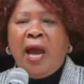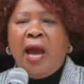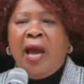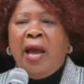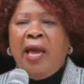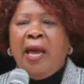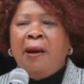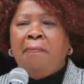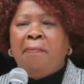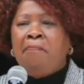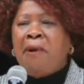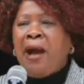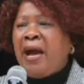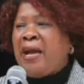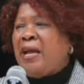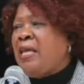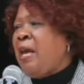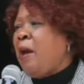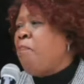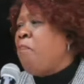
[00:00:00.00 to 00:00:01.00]
I am
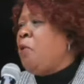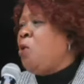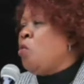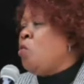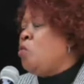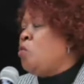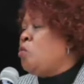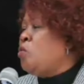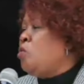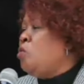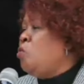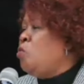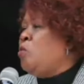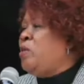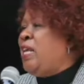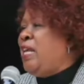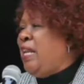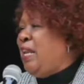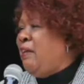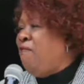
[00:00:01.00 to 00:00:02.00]
back here because
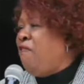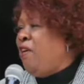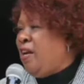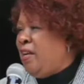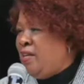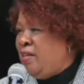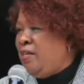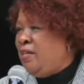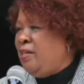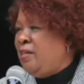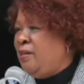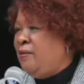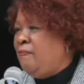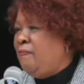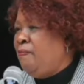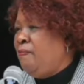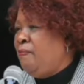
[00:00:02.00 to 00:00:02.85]
you delivered.